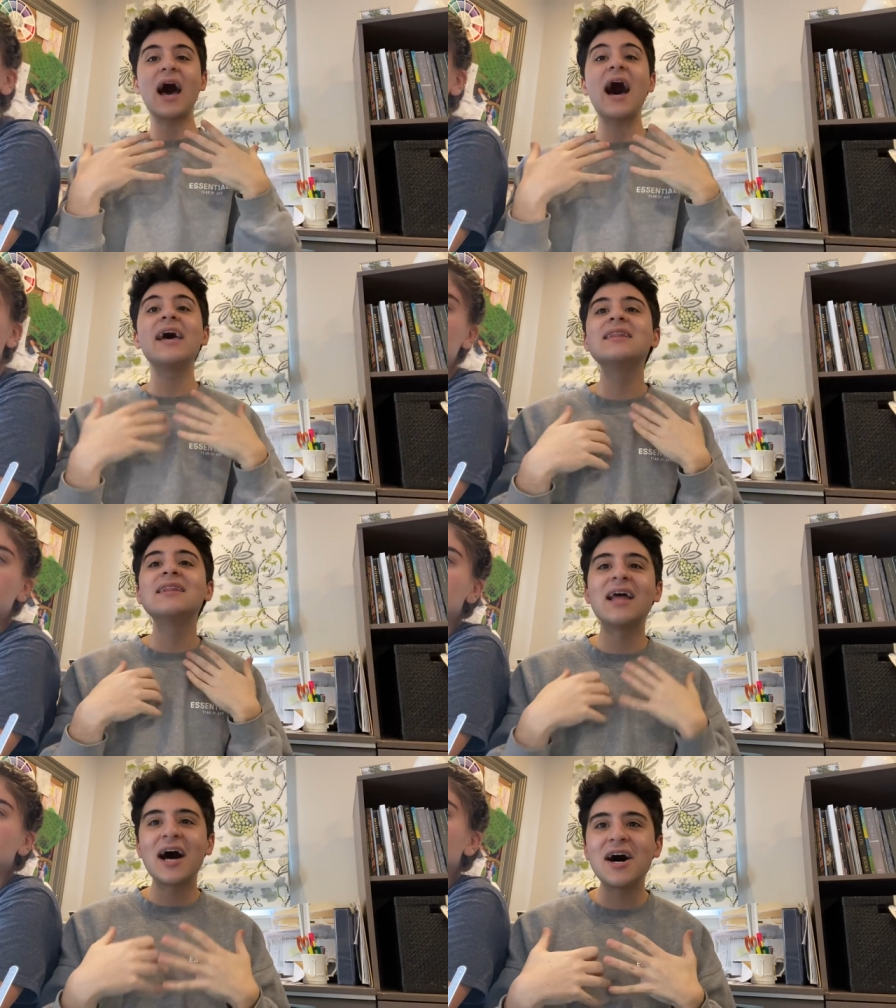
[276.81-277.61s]
I
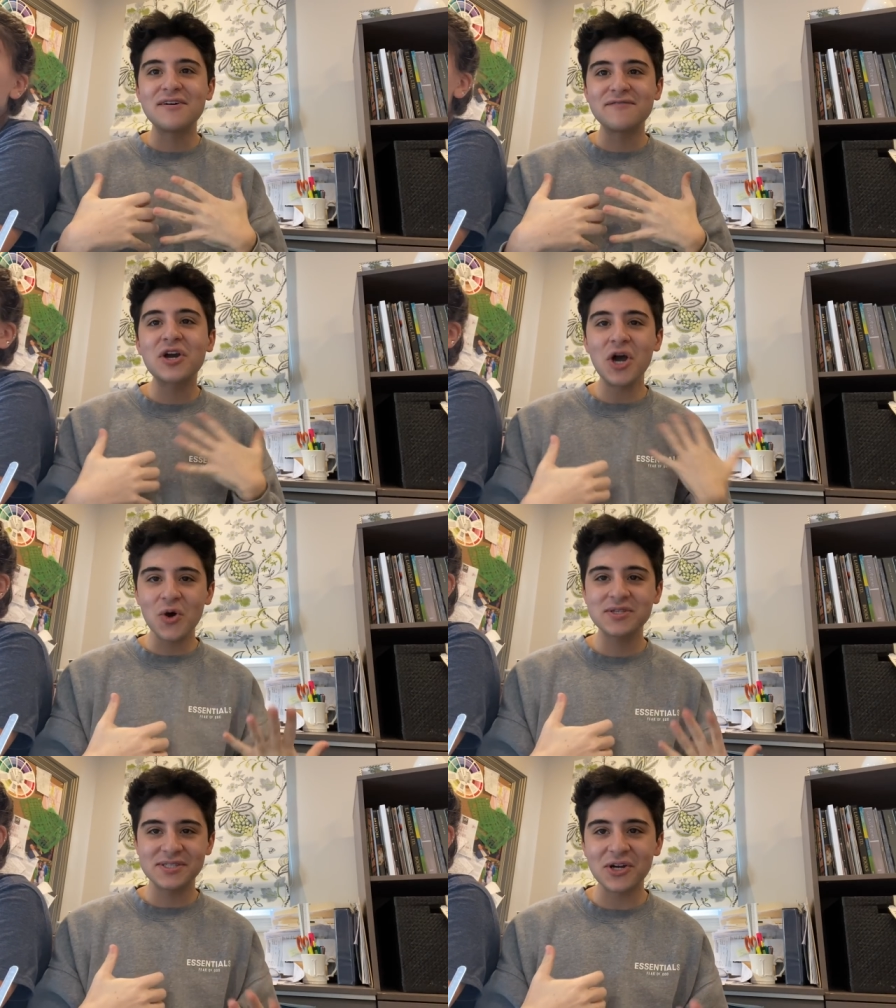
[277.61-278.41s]
love
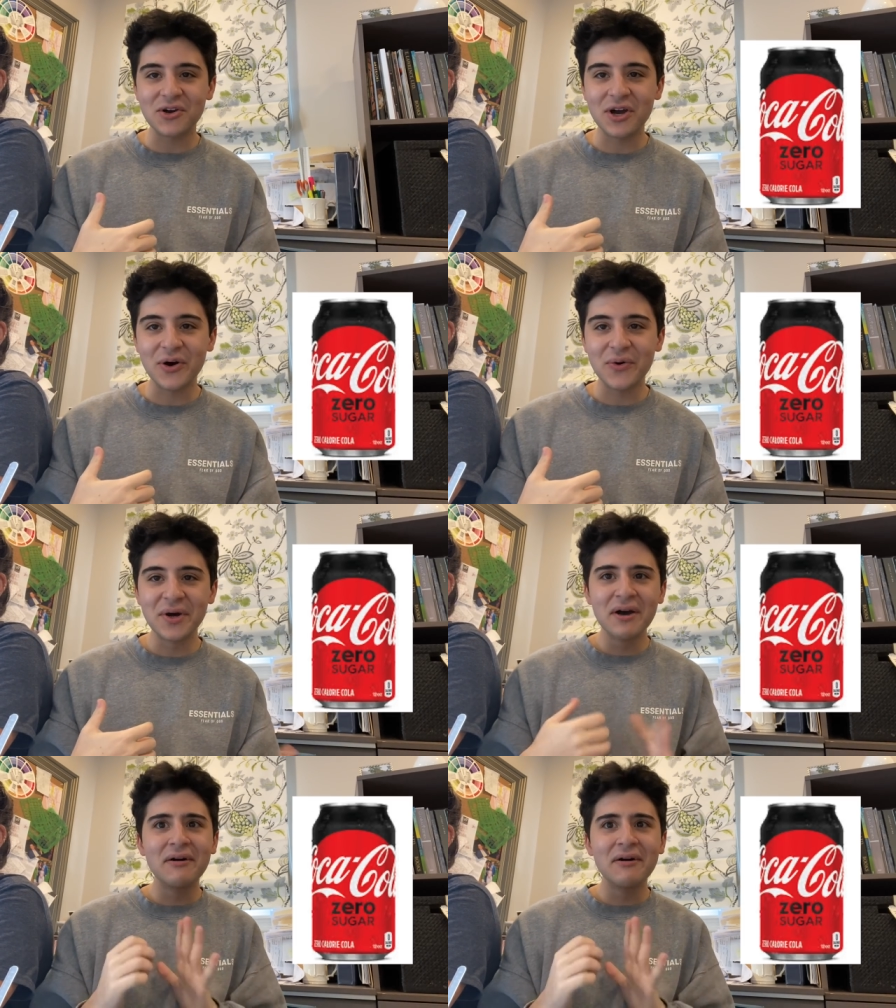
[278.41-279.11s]
Coke Zero.